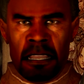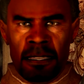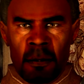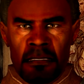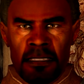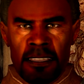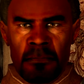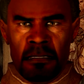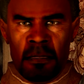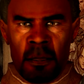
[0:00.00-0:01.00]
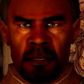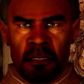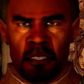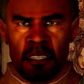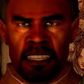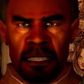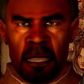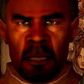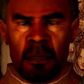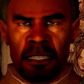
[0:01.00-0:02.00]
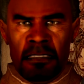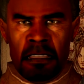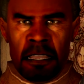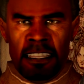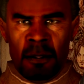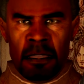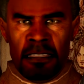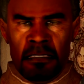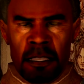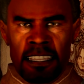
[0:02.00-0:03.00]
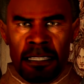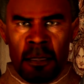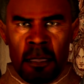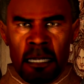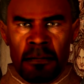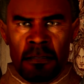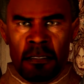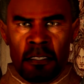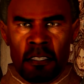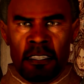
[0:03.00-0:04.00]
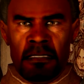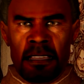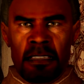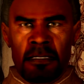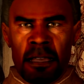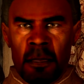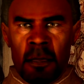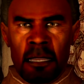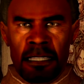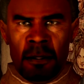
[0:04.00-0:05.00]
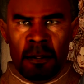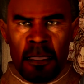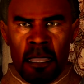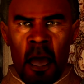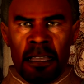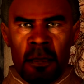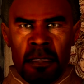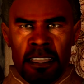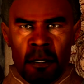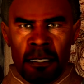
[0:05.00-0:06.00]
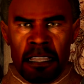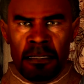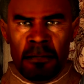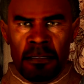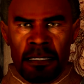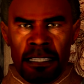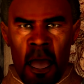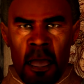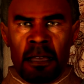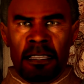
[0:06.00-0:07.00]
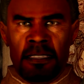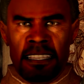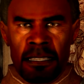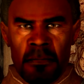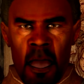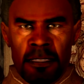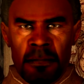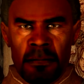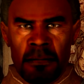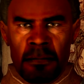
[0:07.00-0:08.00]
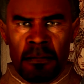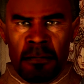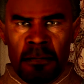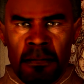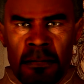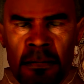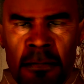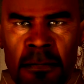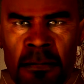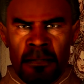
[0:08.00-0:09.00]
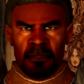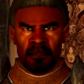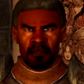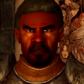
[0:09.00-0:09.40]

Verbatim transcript: next one fight before. She's a Nord, very quick, very strong. She favors a longsword and knows how to use it. Don't underestimate her. I'm not underestimating